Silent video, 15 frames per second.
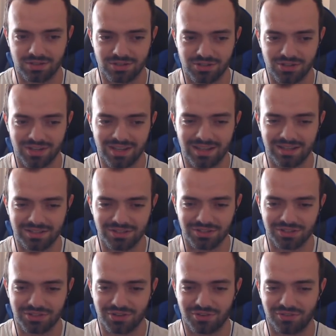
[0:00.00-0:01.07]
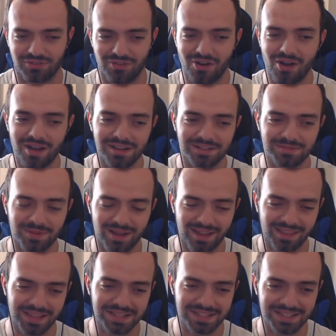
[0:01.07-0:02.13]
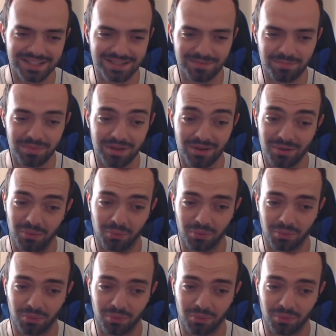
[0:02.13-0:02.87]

Jesus Christ, man. This is a bit awkward.